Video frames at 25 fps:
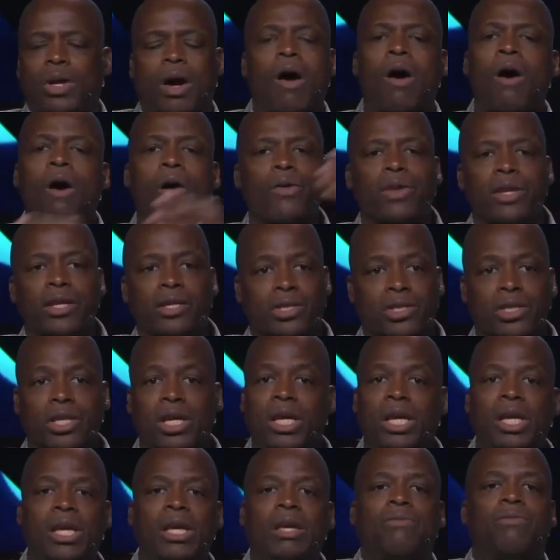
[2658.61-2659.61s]
all this
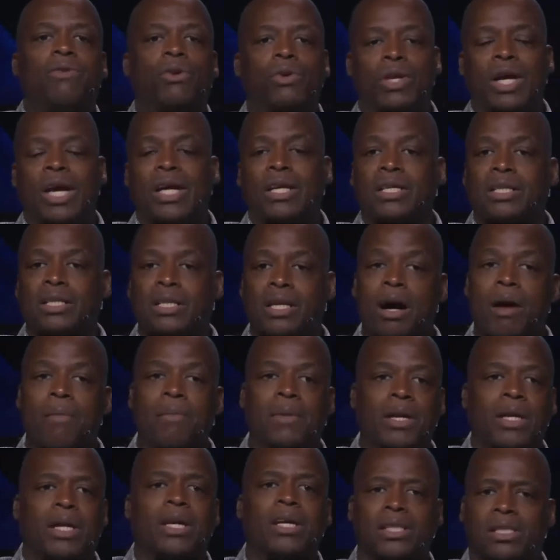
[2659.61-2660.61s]
evil that is
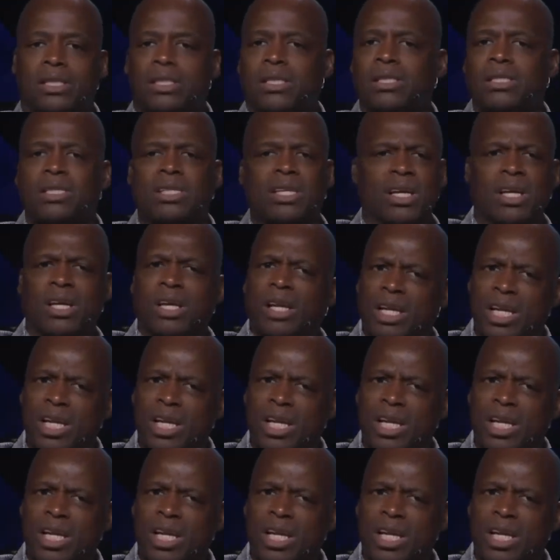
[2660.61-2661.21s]
coming against us.